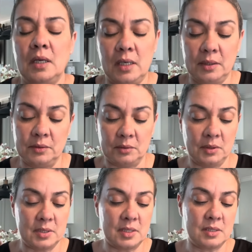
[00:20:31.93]
I don't know,
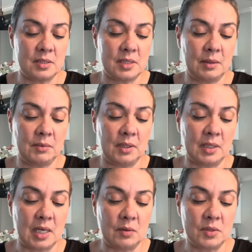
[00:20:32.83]
it's just the same thing
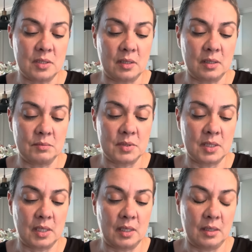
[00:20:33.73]
that always comes
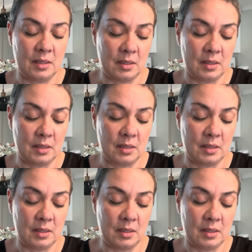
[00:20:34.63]
like,